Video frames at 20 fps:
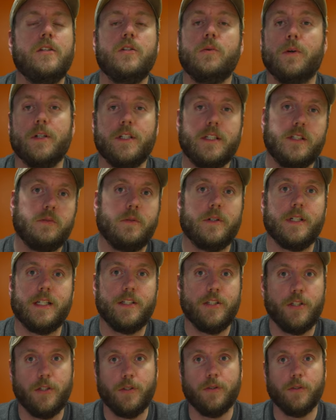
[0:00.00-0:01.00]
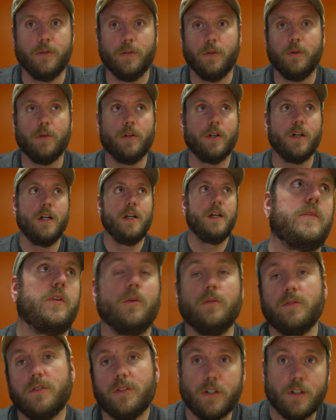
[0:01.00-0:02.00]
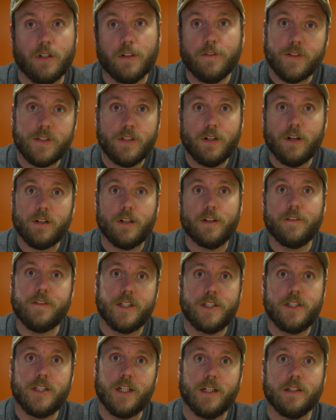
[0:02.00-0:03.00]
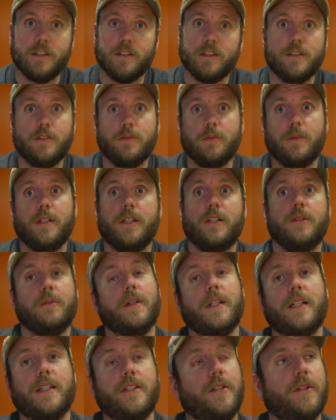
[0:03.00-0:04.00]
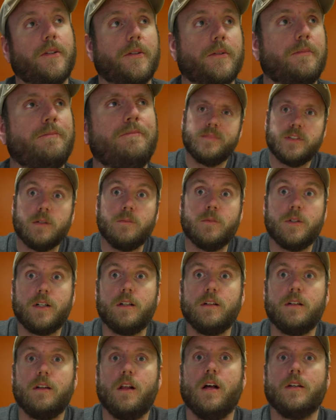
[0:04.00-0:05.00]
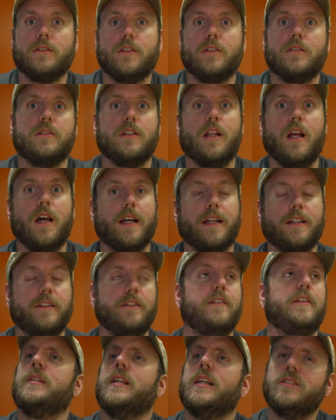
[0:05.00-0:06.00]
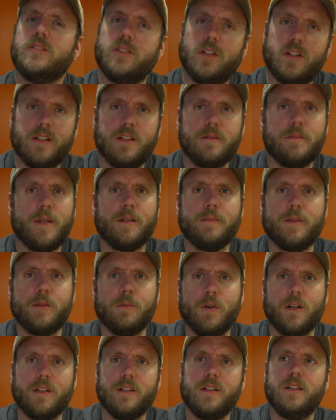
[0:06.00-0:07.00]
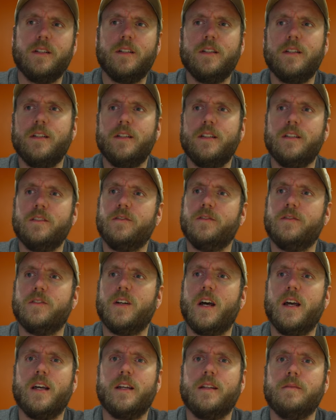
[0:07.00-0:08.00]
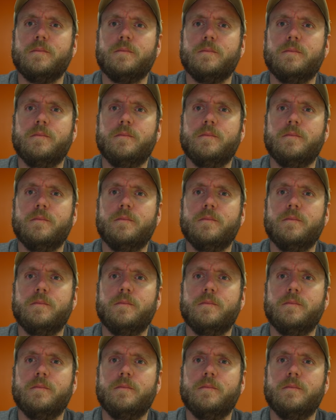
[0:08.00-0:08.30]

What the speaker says: 2022 or don't start a photography channel in 2022, somewhere along those lines. It started to make me wonder if I